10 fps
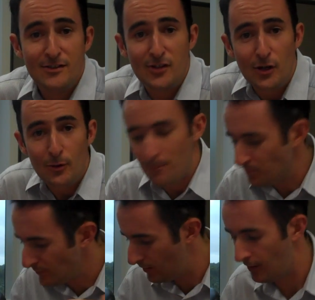So
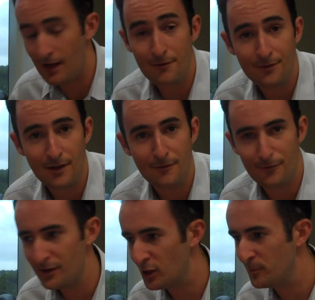I've
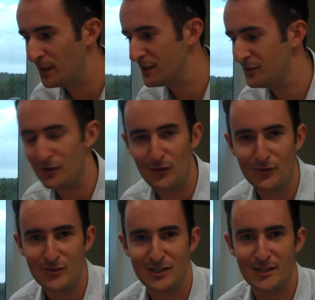finally got back into the
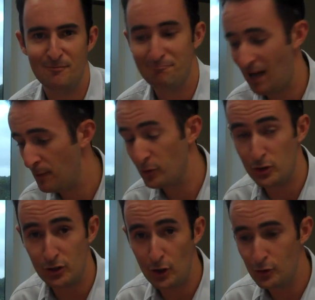office, and I'm able to
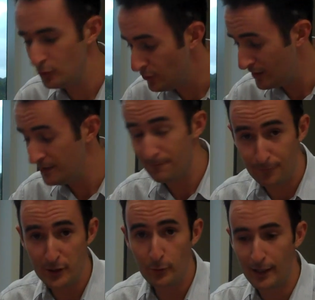show you the
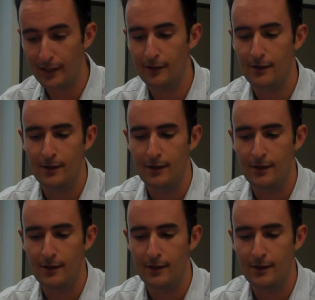Freeway.